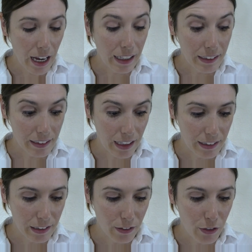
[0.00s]

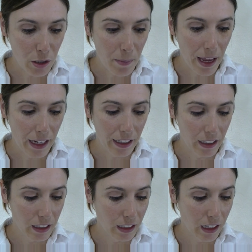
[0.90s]
extensive,
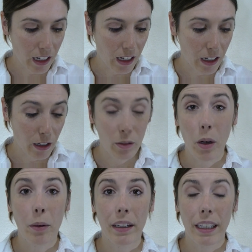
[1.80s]
dramatic,
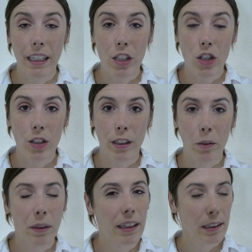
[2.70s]
heroic injury,
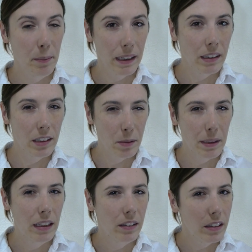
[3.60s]
we expect there to
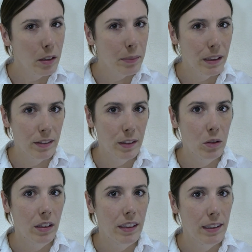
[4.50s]
be a little bit of
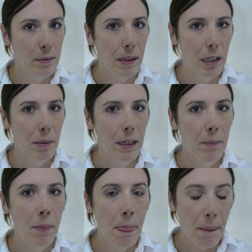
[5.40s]
soreness maybe,
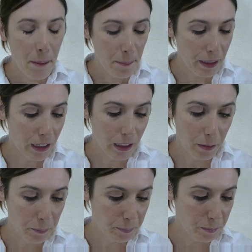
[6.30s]
but
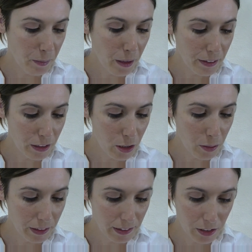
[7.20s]
nothing too
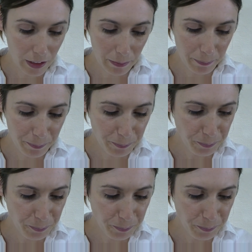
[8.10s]
extreme.